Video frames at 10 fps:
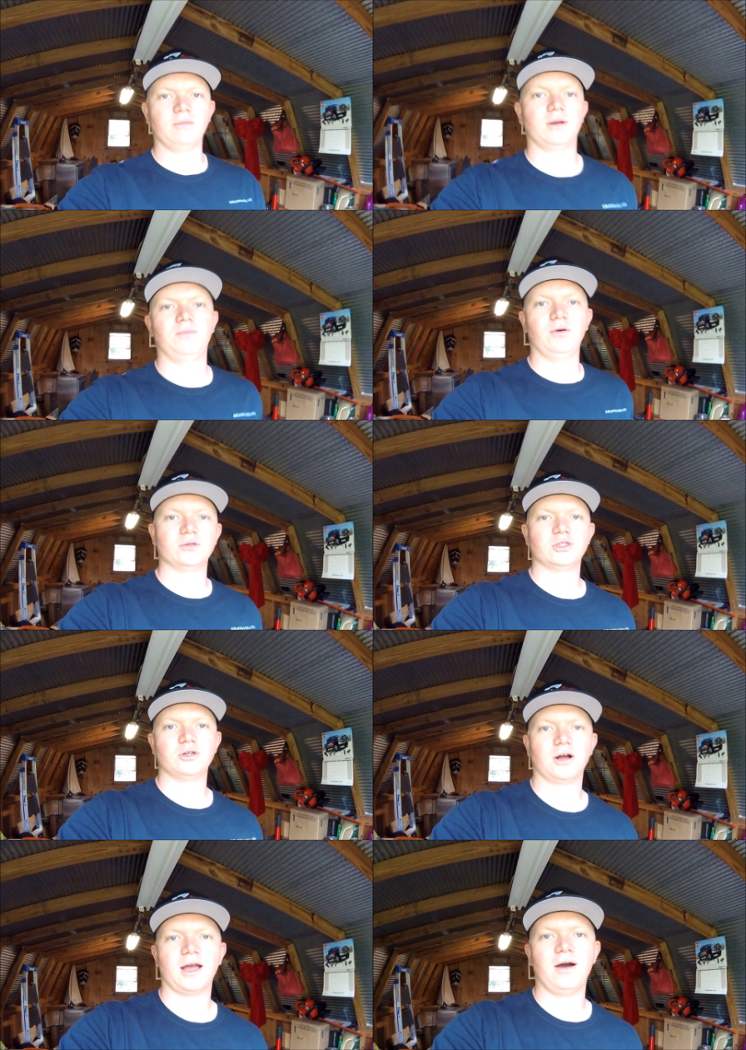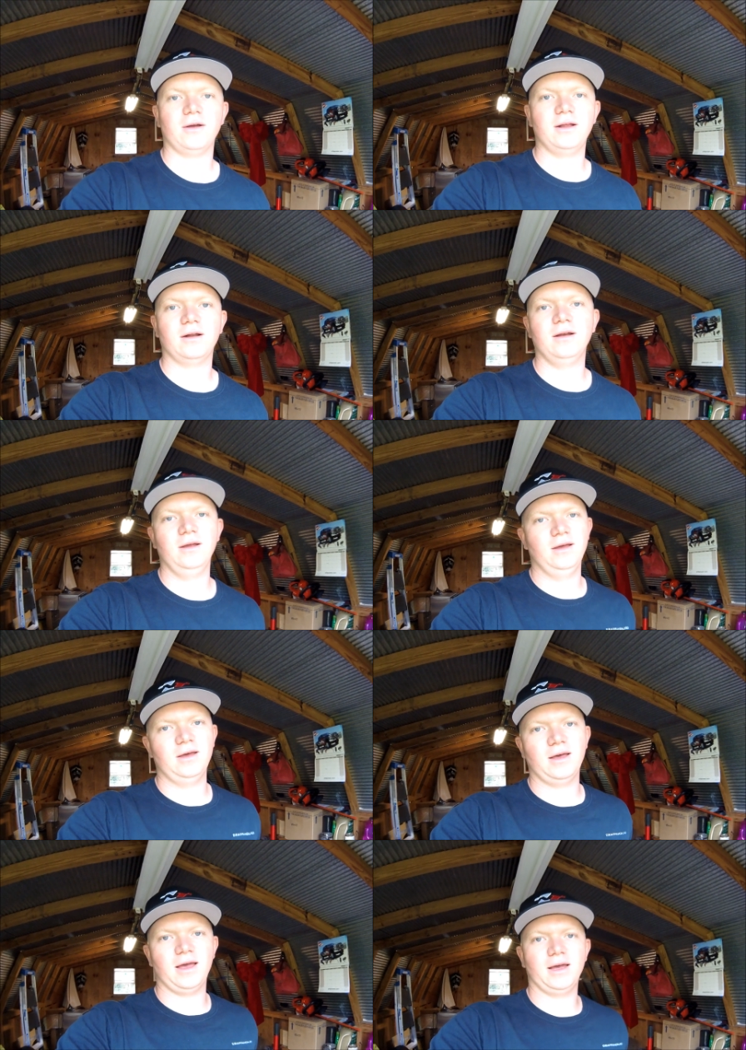I'm going to pull the truck out here
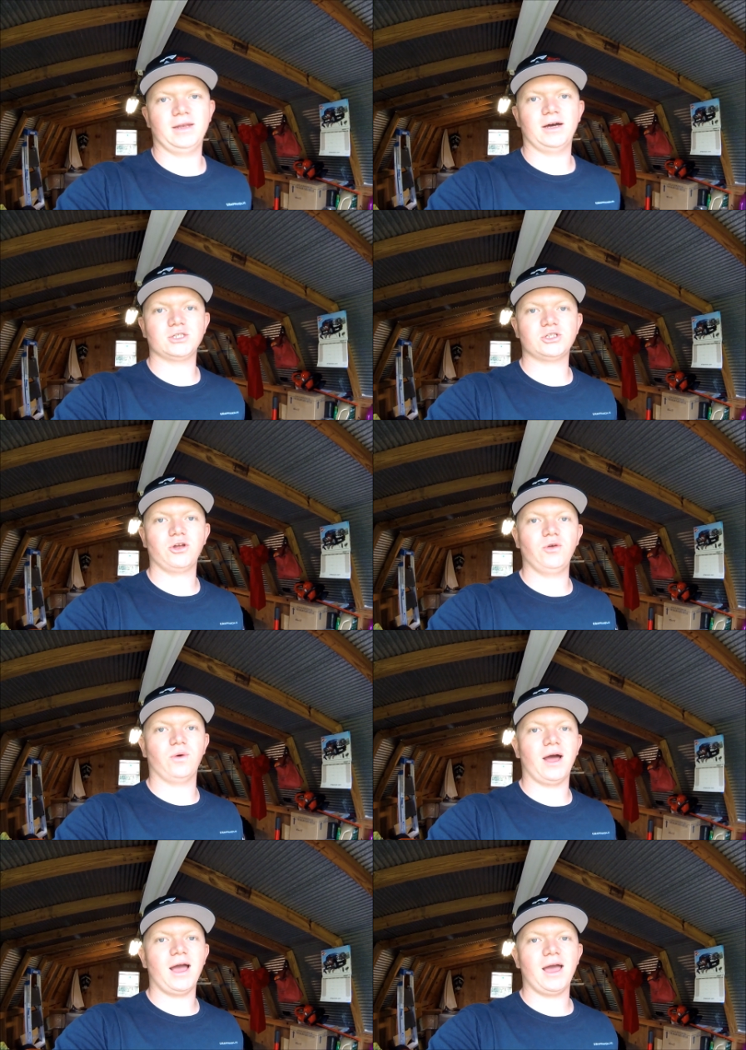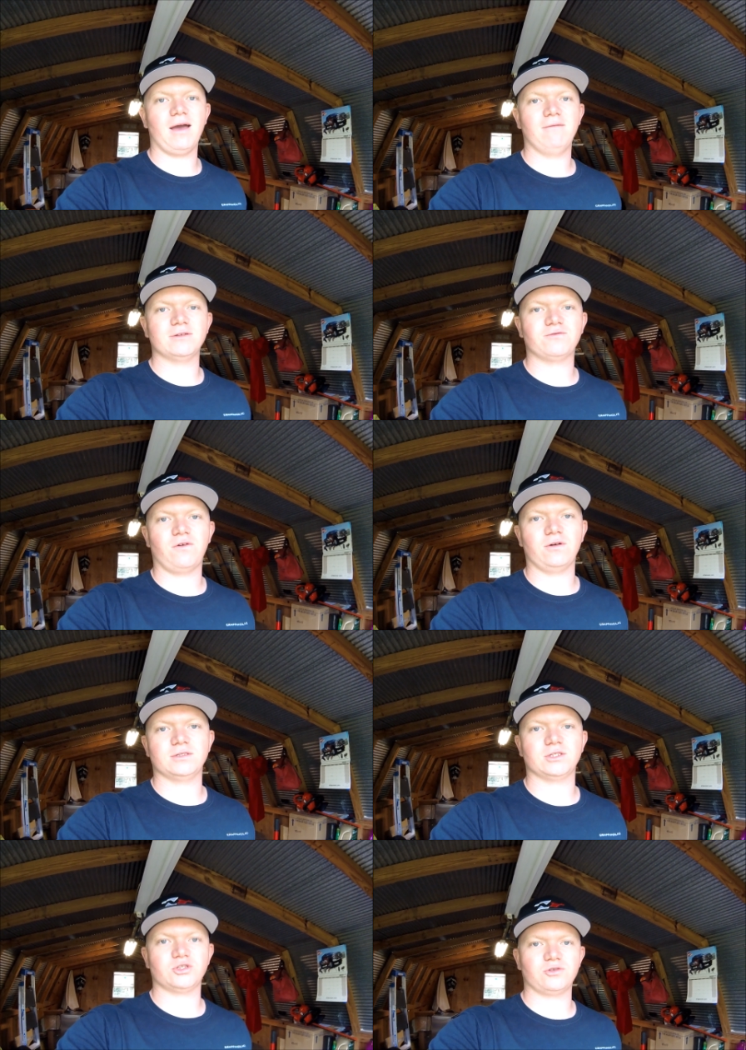and show you what I have as far
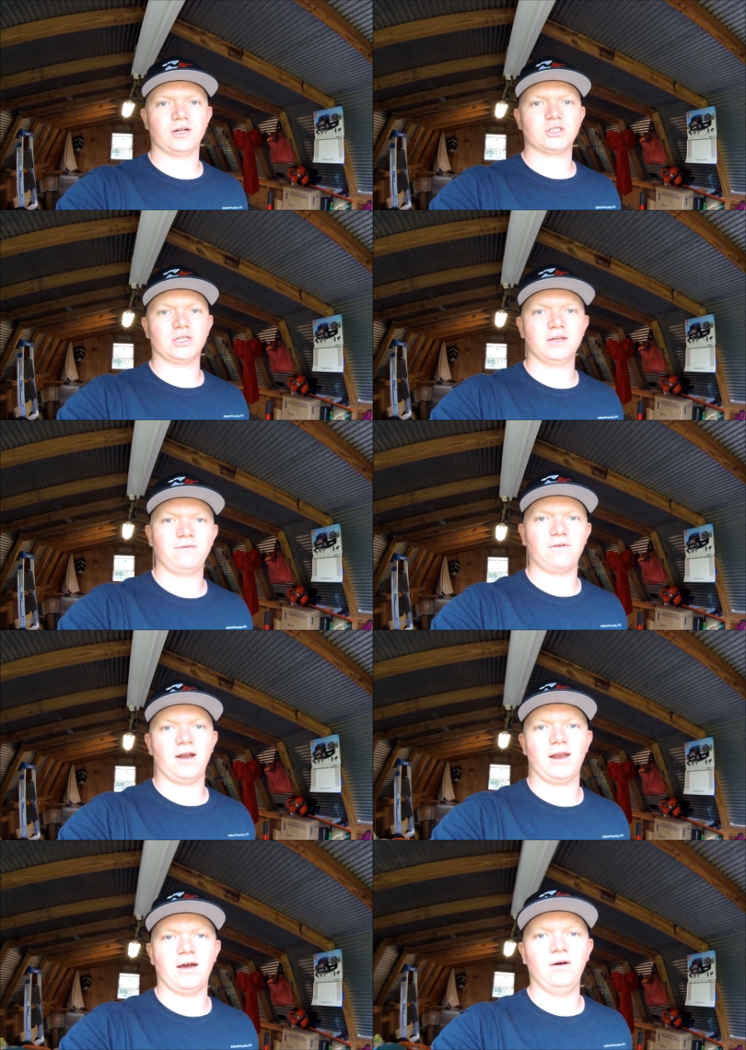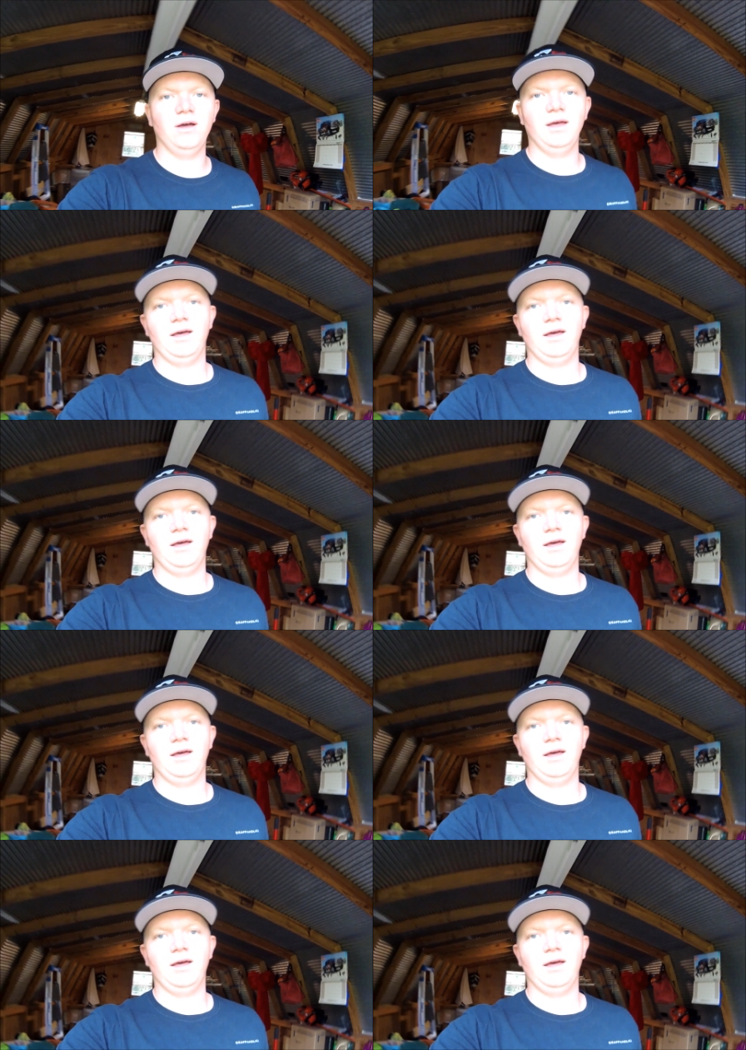as a stretch lift right now,